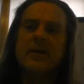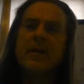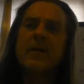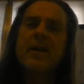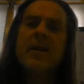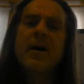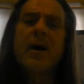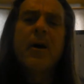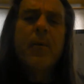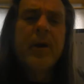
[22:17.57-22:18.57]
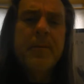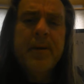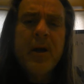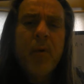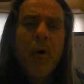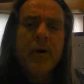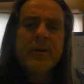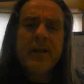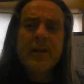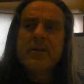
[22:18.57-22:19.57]
we're going to be in quarantine
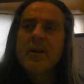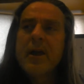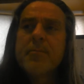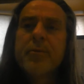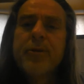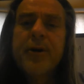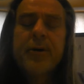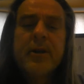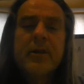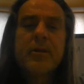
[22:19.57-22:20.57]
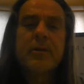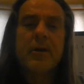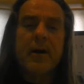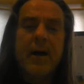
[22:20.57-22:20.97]
until April 30th. Having heard